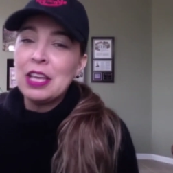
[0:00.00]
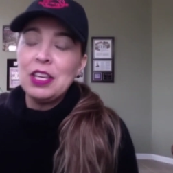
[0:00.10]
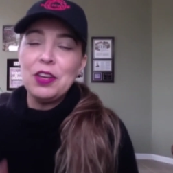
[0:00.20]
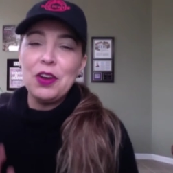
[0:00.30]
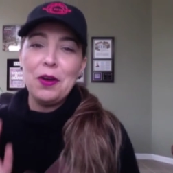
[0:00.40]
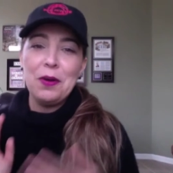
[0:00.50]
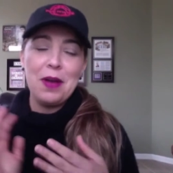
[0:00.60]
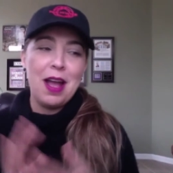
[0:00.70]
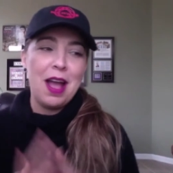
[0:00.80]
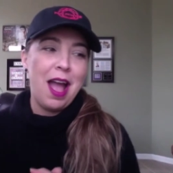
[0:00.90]
You know,
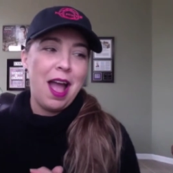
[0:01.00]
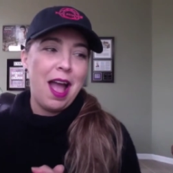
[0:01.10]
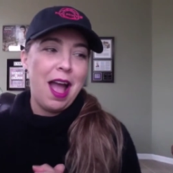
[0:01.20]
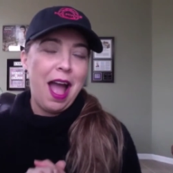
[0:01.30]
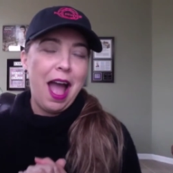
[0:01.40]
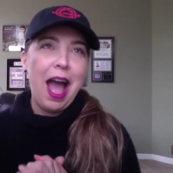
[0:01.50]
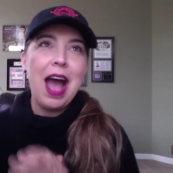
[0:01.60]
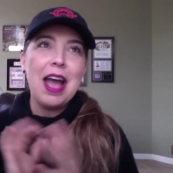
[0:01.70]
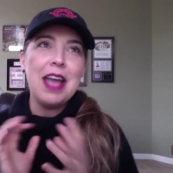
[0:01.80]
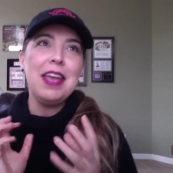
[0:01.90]

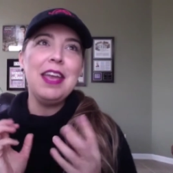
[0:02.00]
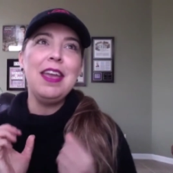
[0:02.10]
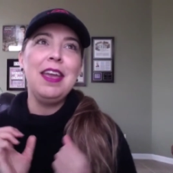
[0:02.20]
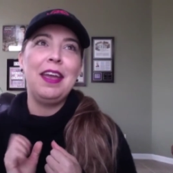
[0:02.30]
I